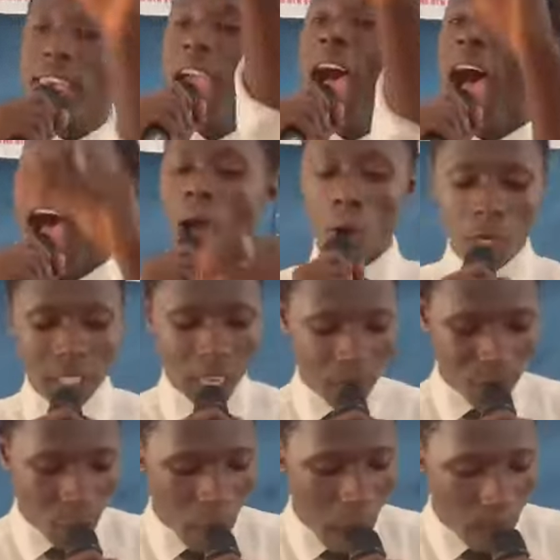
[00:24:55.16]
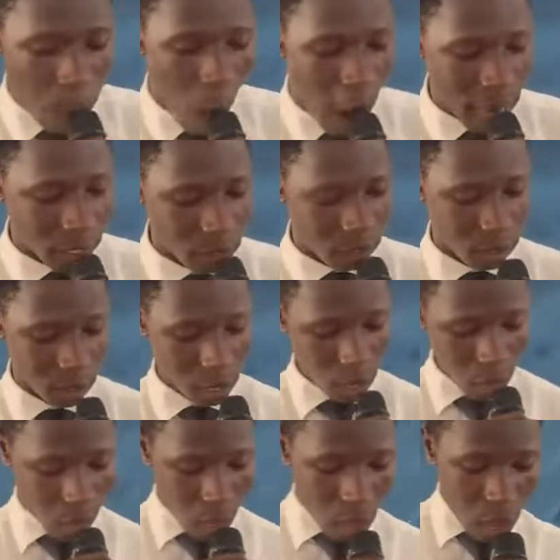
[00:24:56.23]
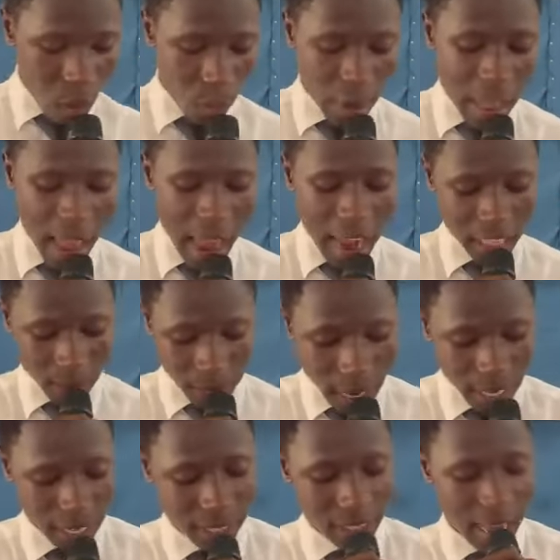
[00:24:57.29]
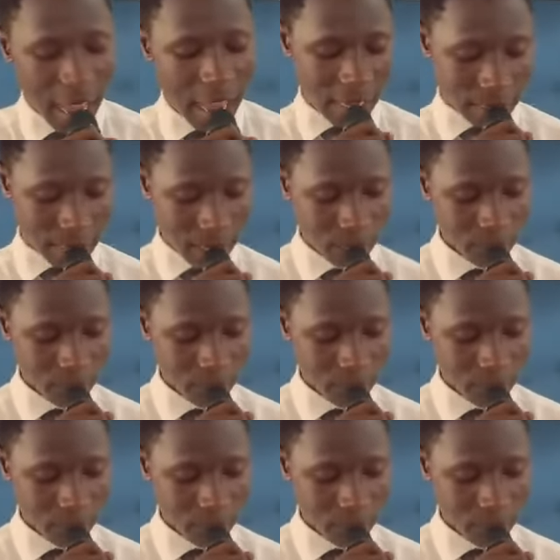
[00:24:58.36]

here I will give you my point where I stated that